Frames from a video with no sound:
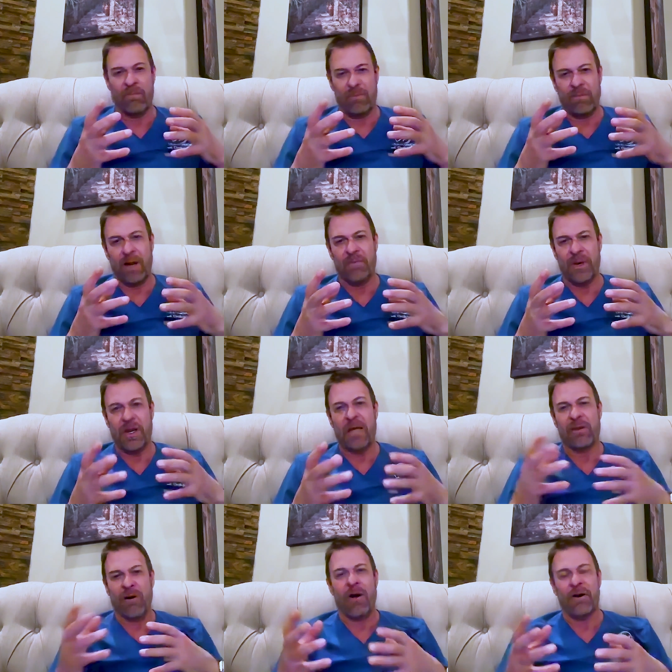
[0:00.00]
I'm just saying
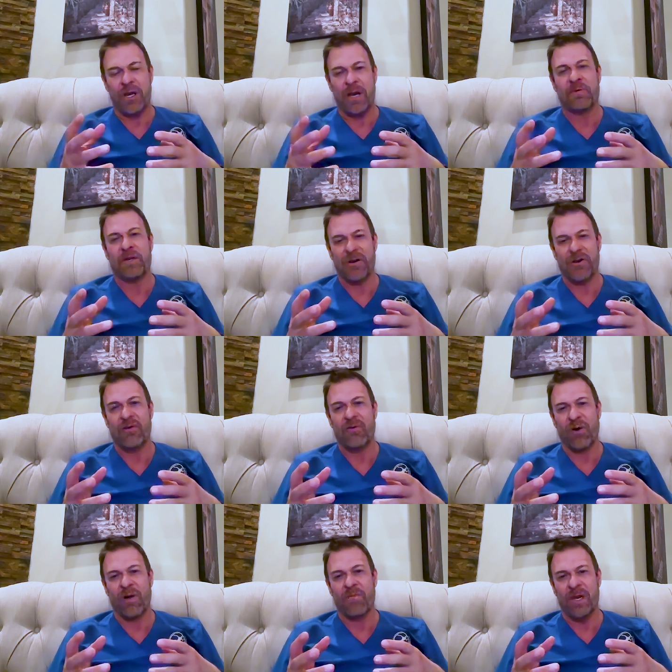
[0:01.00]
there are exceptions to the
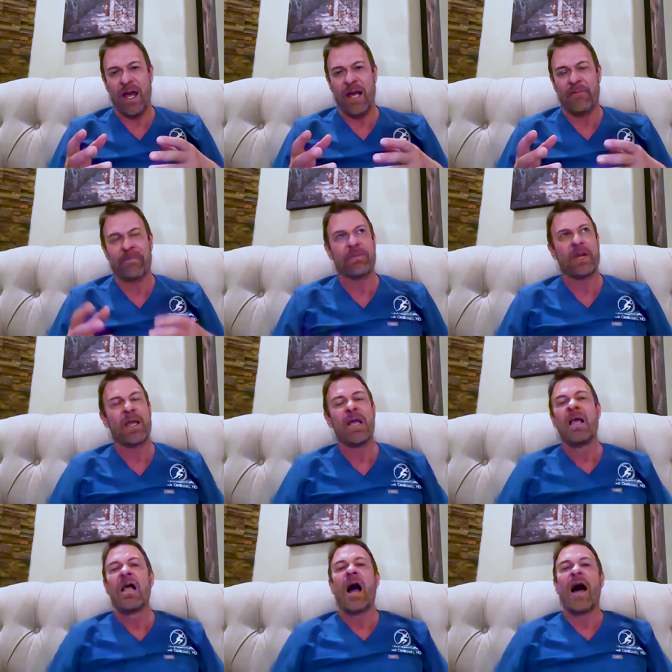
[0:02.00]
rule I'm saying.
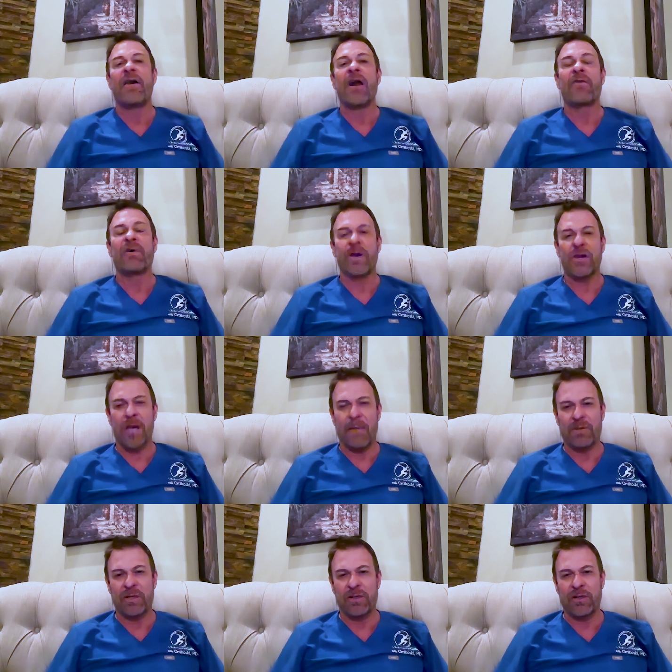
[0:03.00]
Another
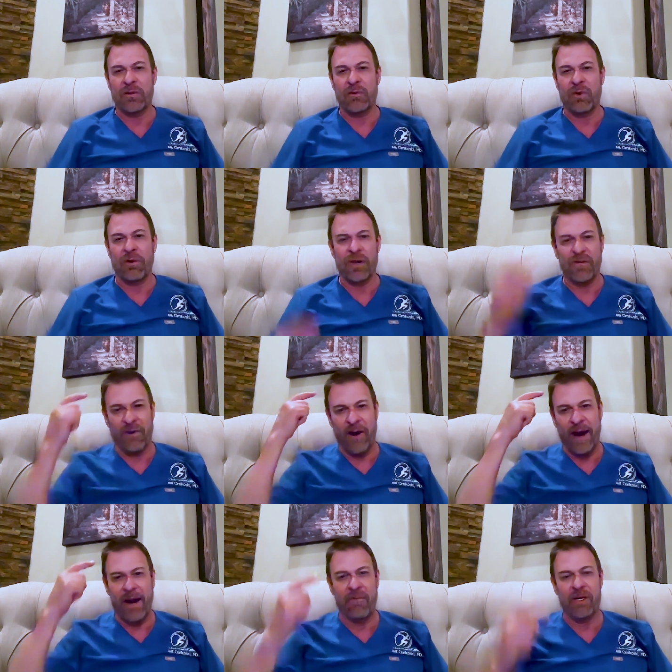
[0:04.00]
exception to the rule is for
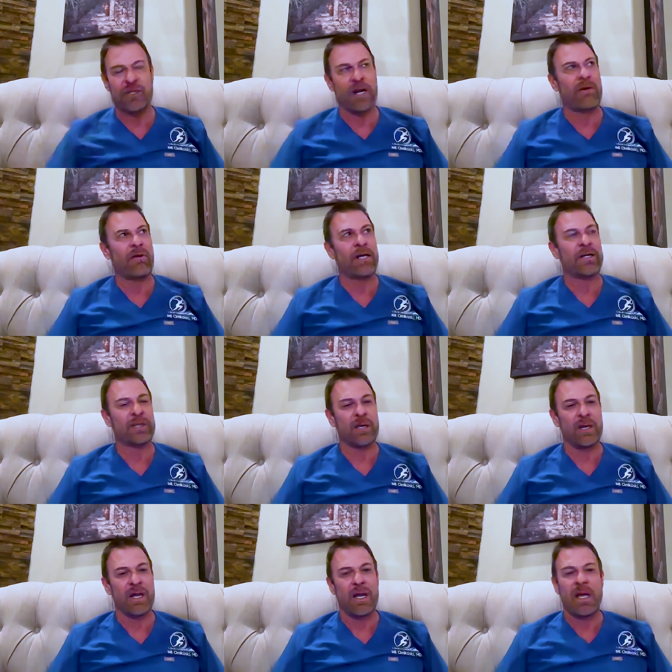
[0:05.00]
hair
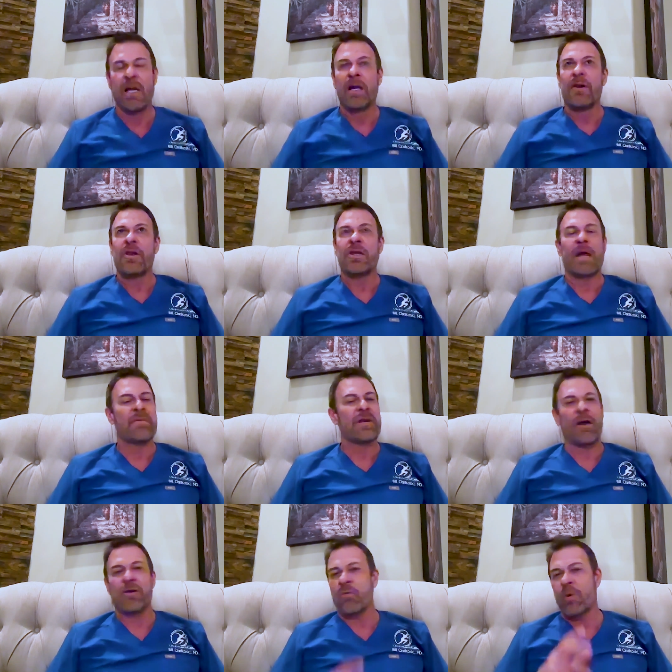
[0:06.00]
regeneration. Stem
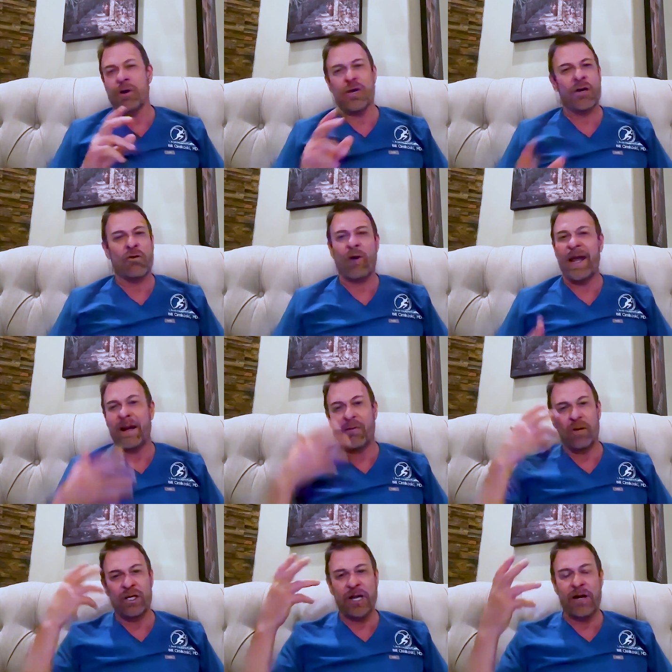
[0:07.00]
cells works great at
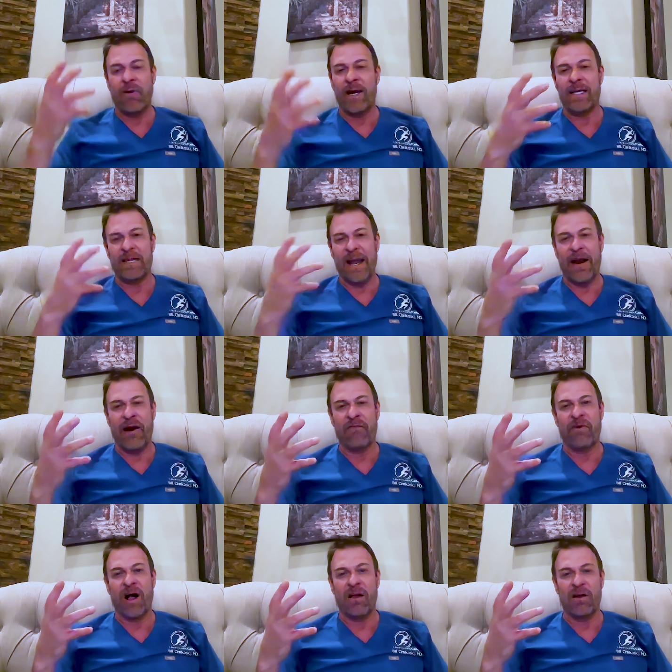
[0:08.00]
regenerating the hair
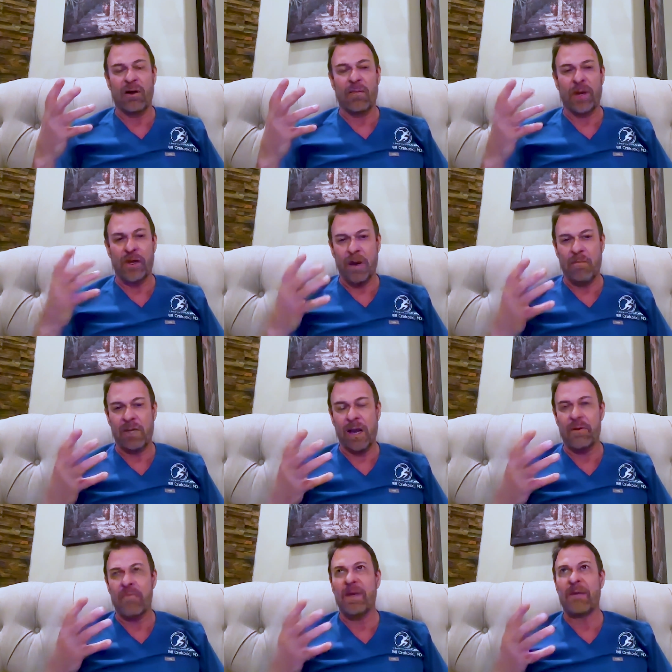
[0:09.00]
follicle, but
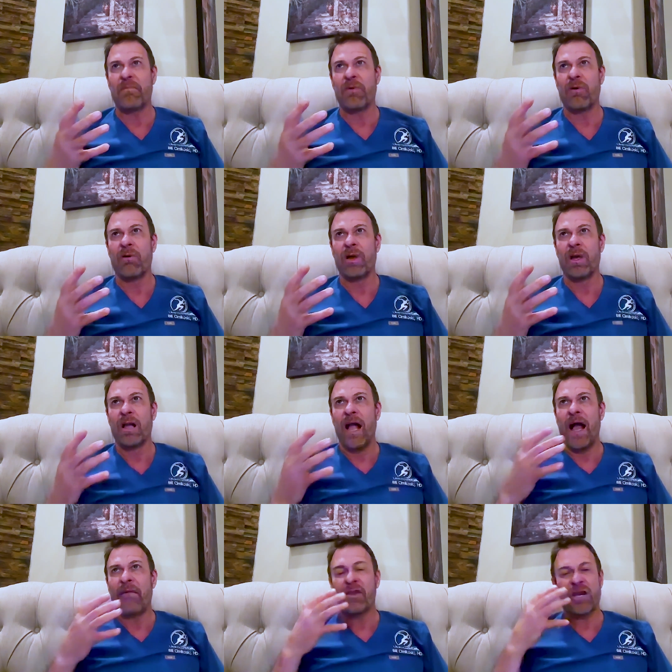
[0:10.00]
sometimes people
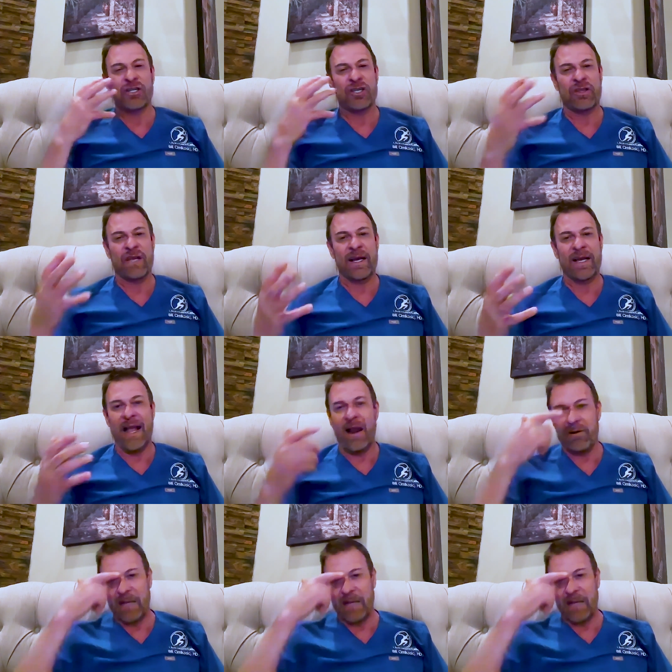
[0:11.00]
have such thinning hair.